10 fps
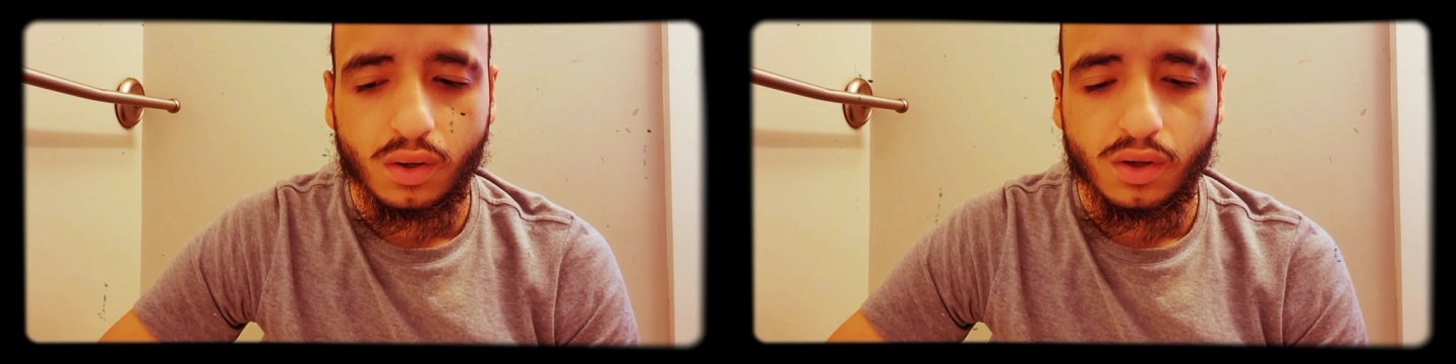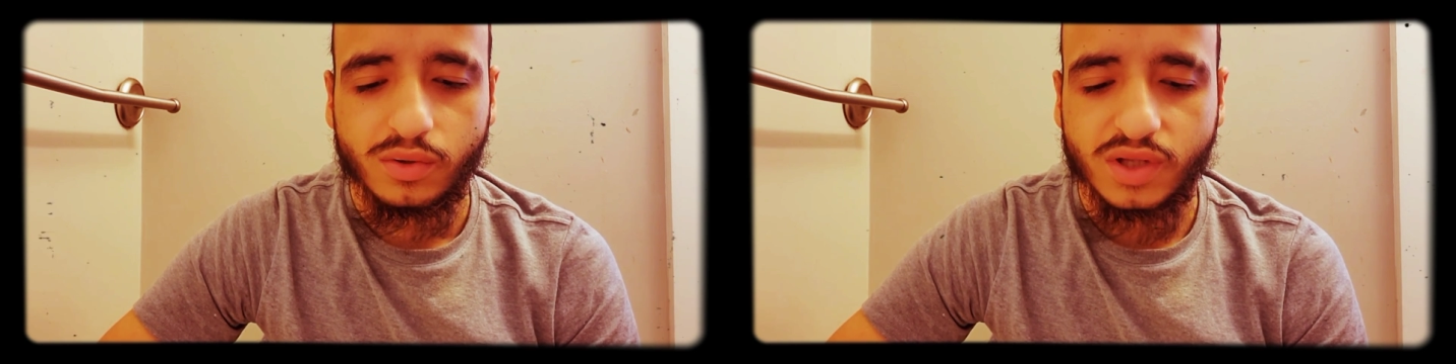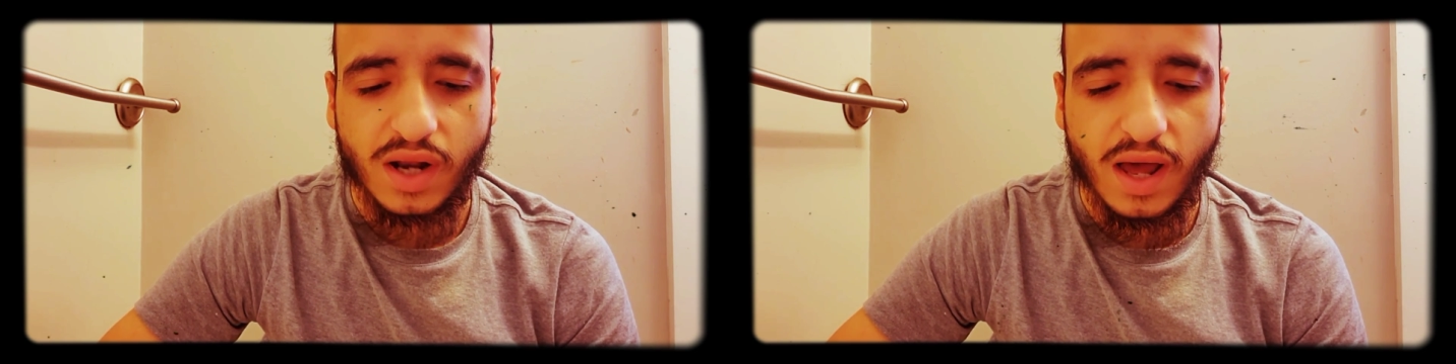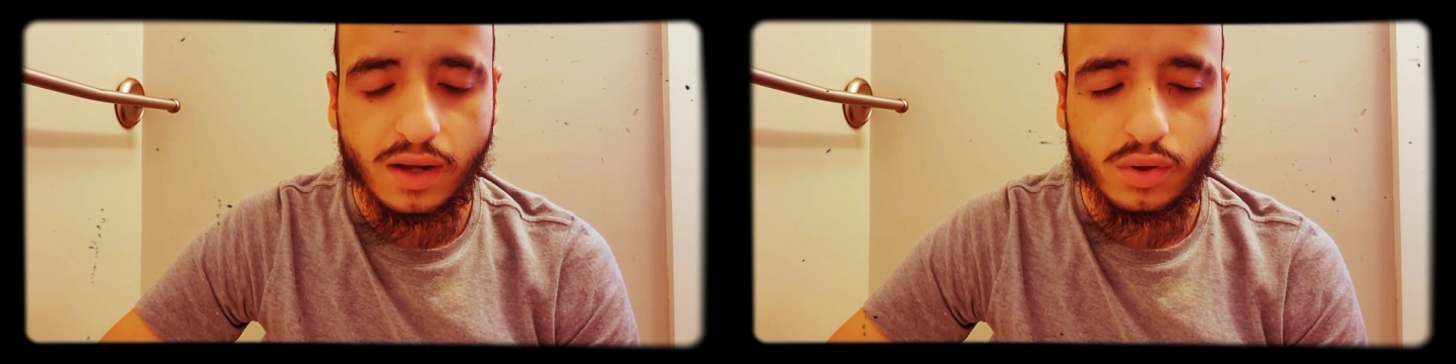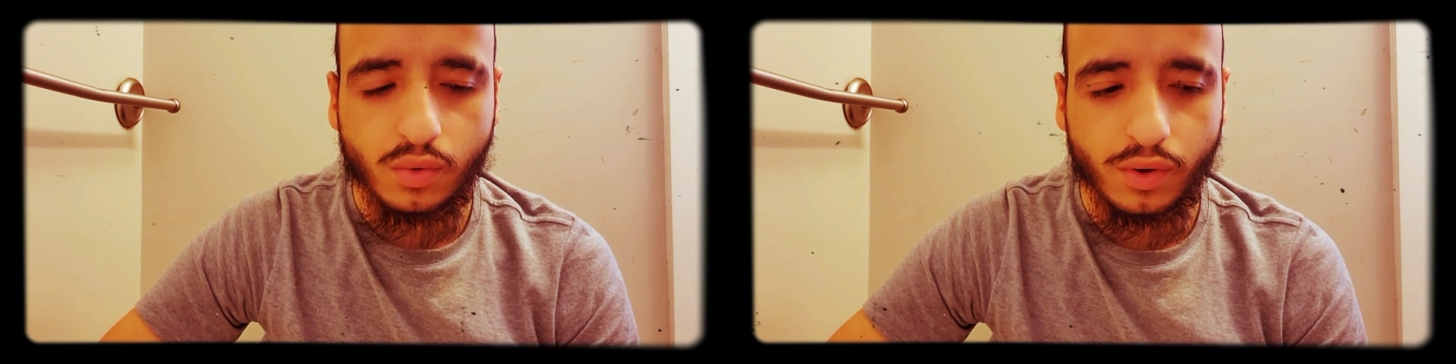It was a
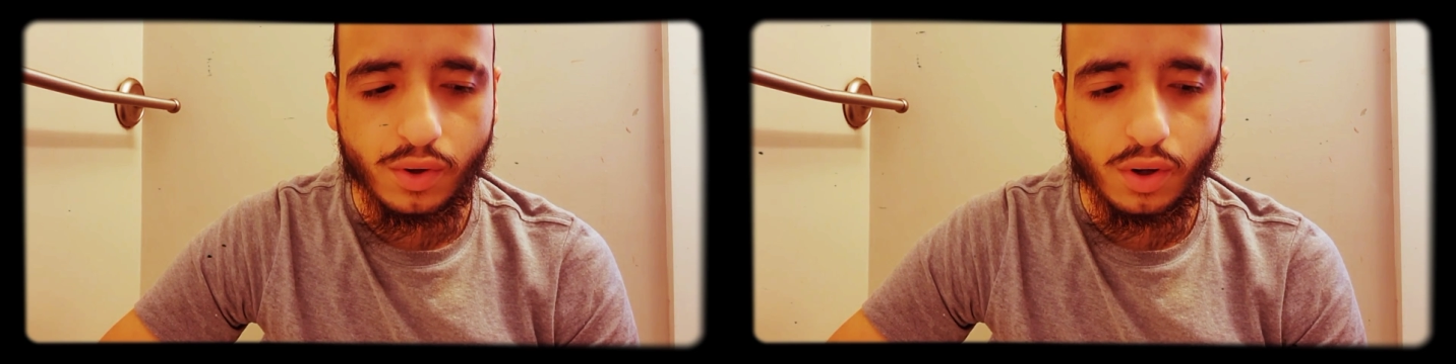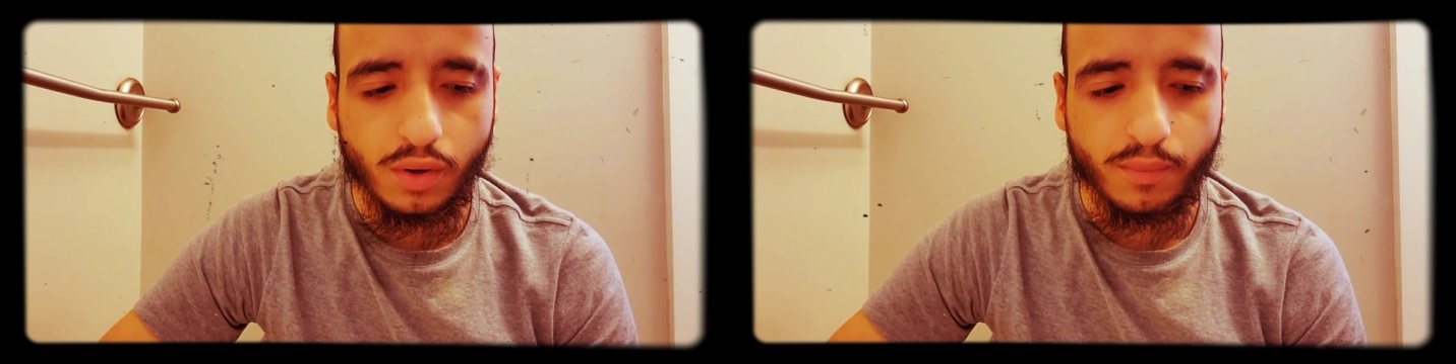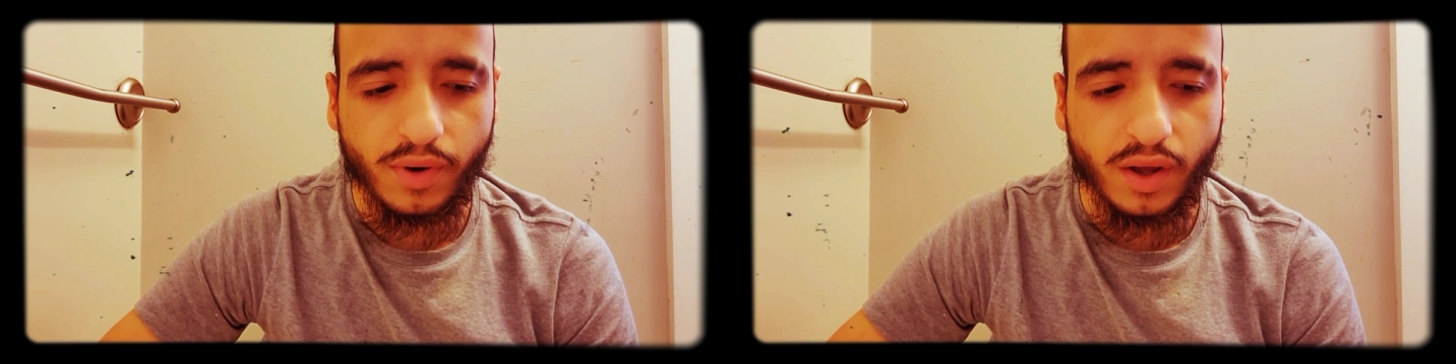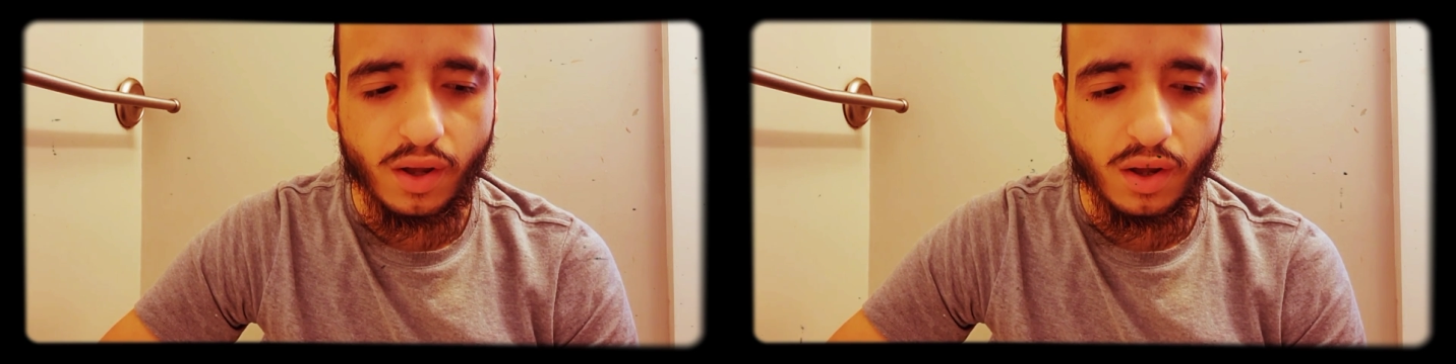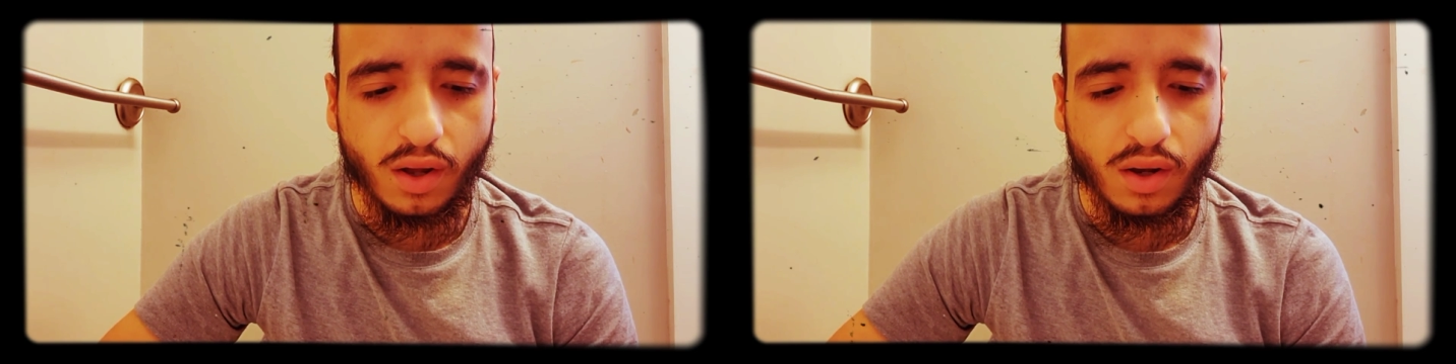lot going on, but,
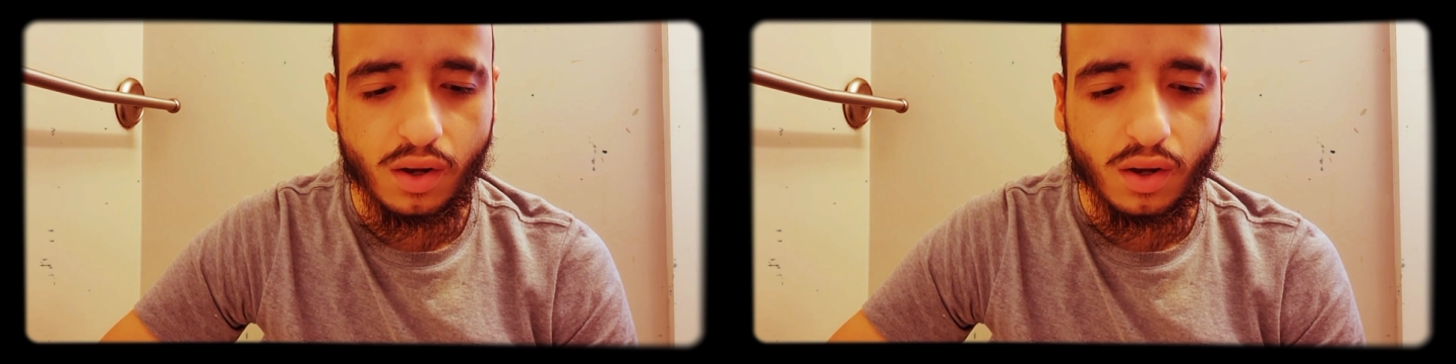uh,